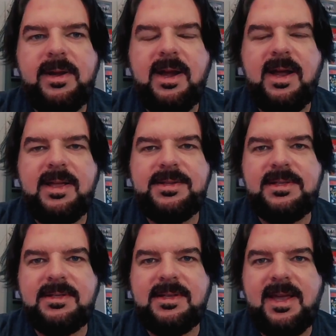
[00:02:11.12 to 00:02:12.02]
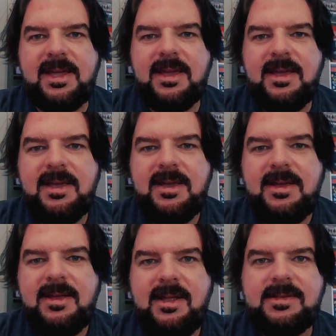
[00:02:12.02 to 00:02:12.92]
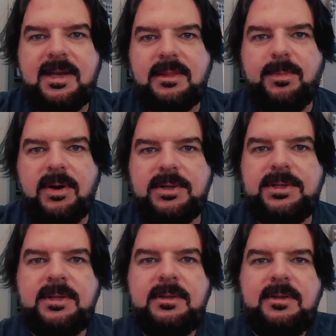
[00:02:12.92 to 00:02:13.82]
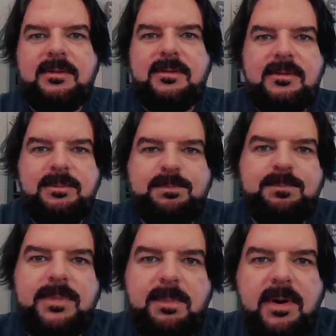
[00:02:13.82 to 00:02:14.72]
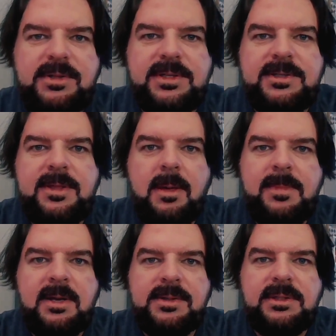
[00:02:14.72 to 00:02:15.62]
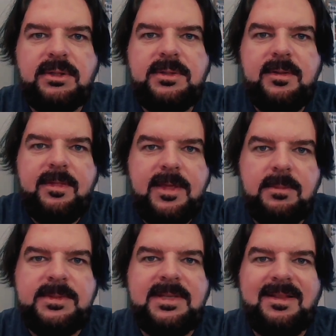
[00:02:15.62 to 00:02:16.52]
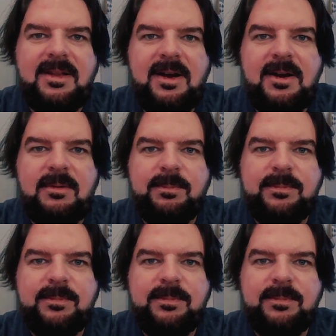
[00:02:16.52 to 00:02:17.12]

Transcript: because it's like it's like the person the person's thumbnails there's them sitting there